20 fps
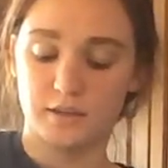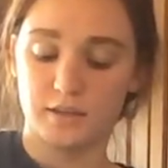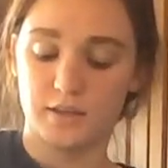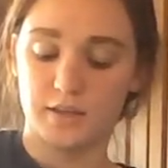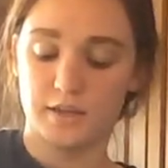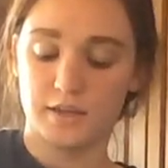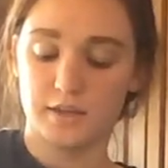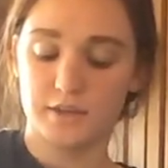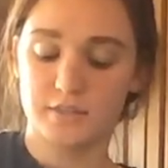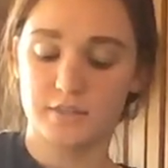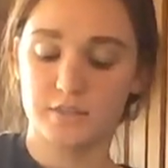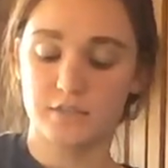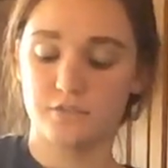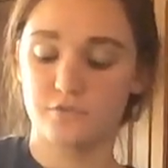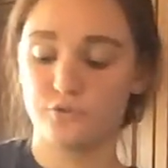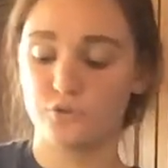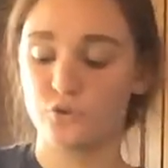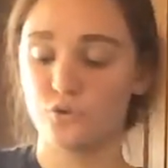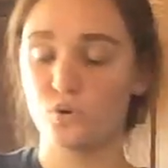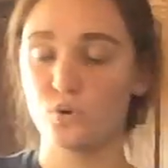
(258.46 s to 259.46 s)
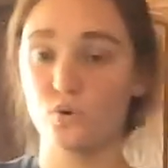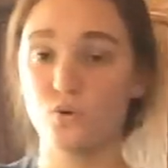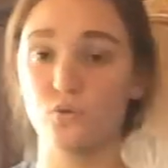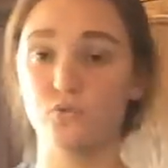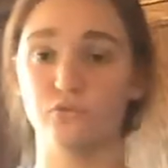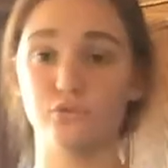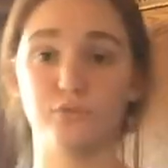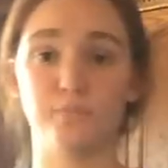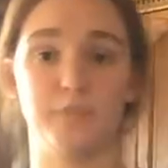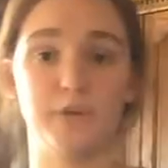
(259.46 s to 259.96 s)
and if you
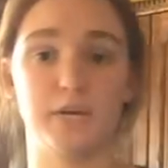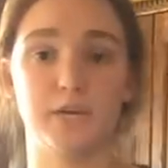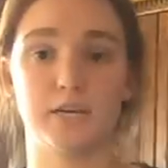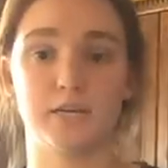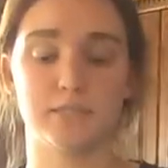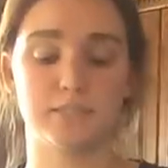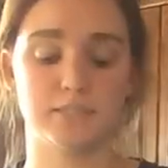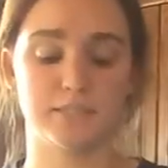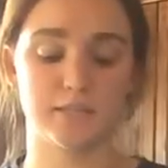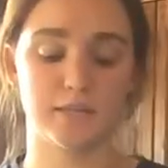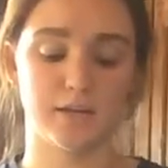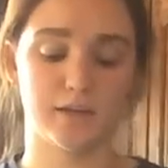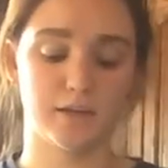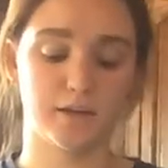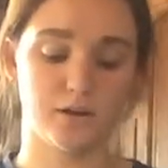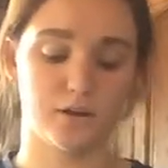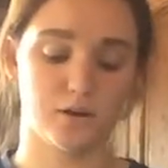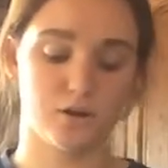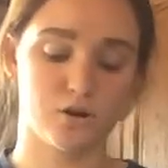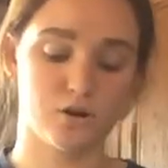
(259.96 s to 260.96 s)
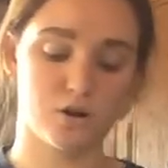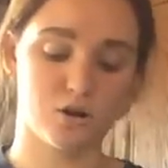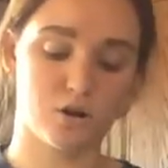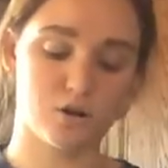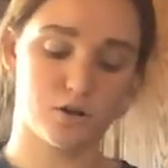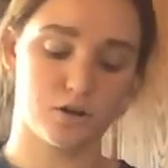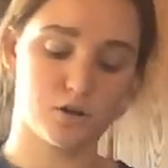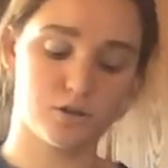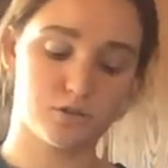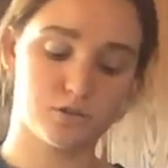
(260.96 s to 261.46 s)
overmix, it can
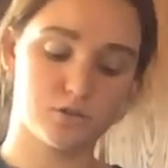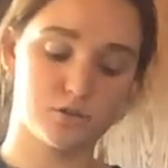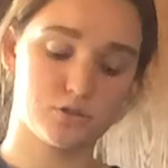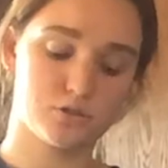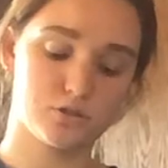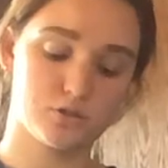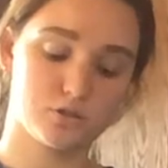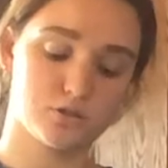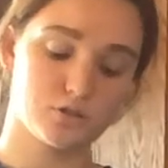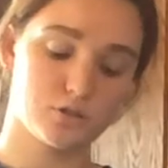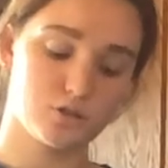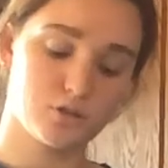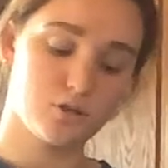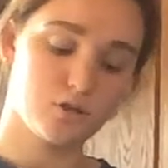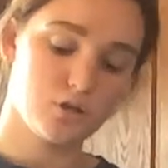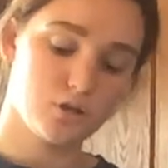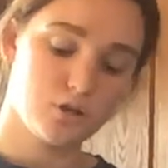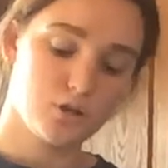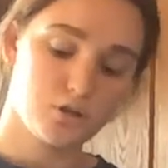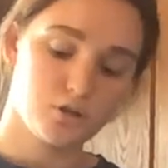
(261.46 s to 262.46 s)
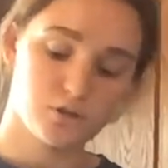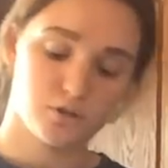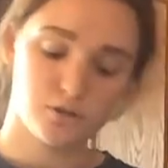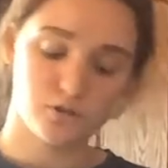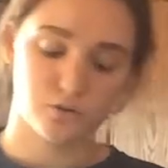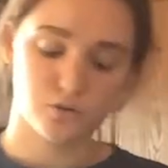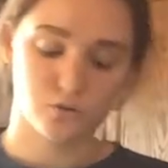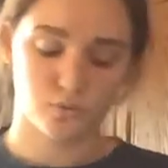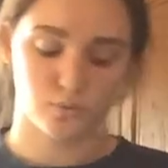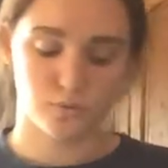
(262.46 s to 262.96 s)
cause
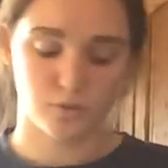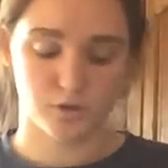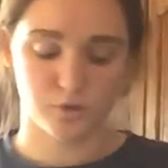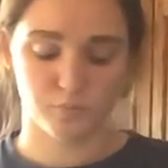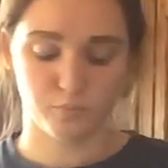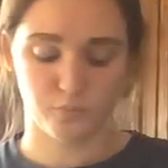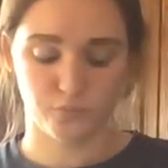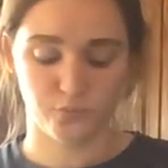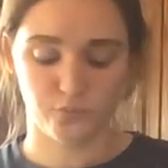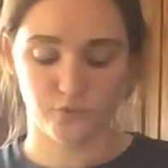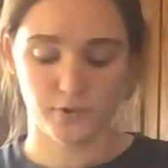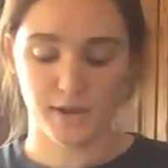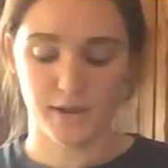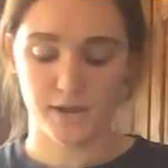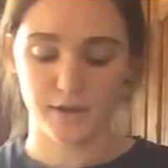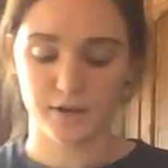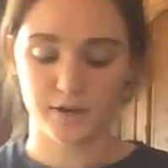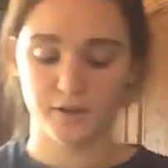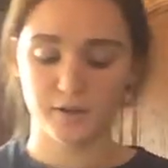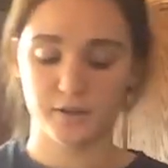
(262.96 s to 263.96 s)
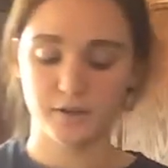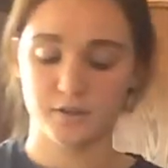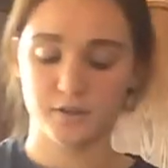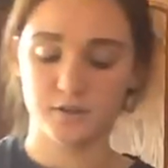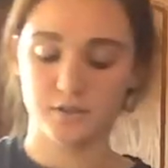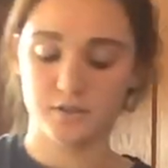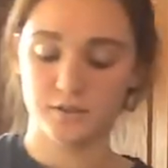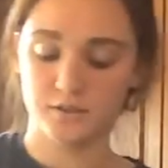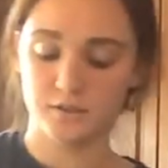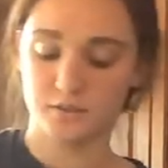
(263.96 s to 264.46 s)
your bread
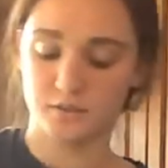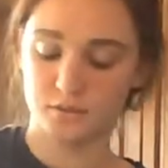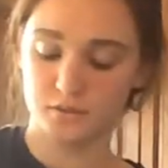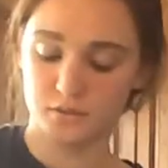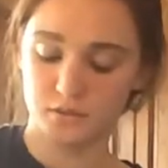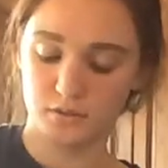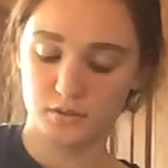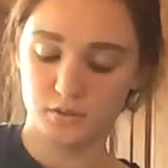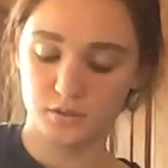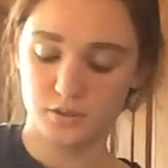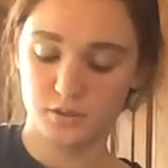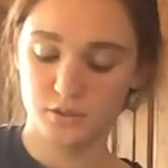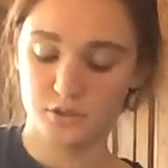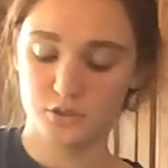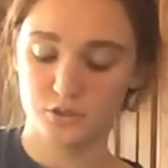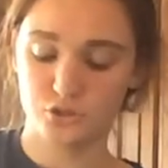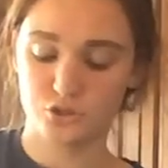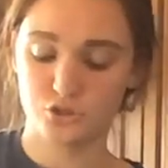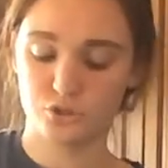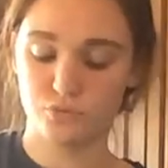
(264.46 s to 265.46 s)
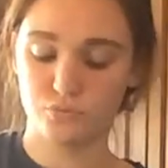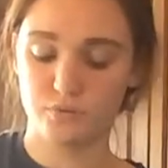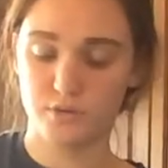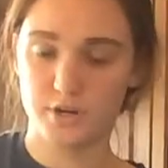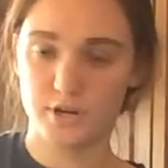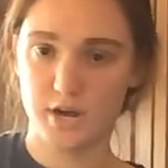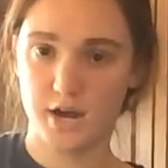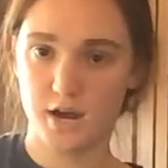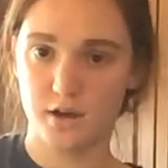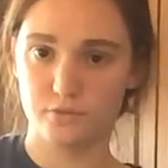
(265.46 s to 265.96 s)
to
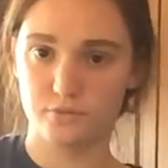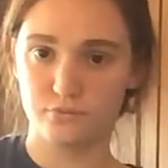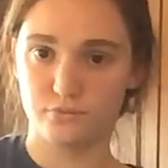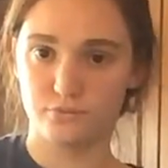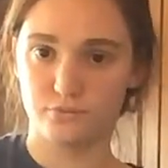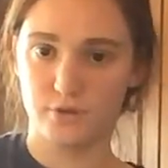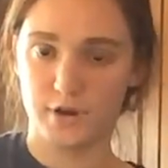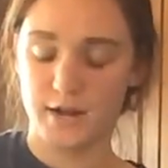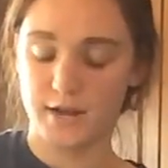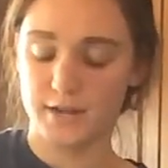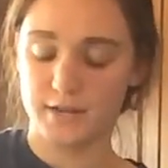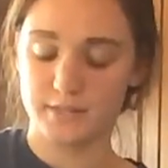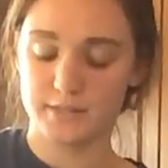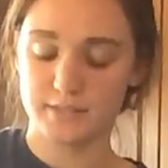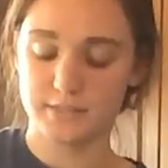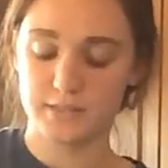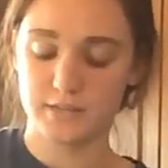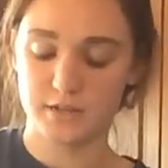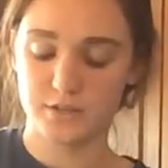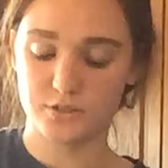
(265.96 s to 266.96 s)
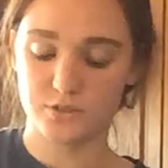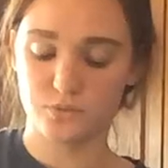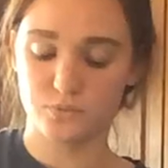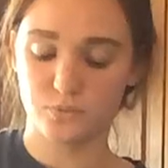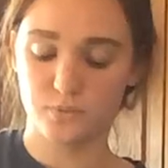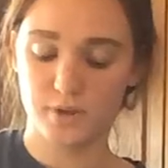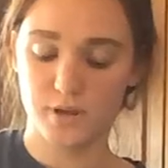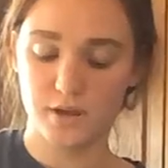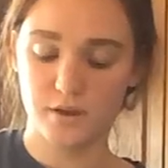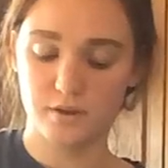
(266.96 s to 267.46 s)
not rise as
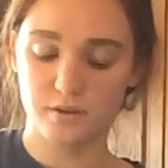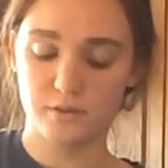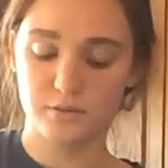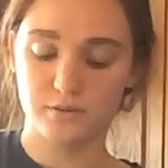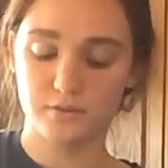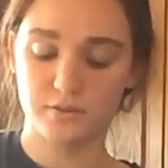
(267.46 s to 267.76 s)
well.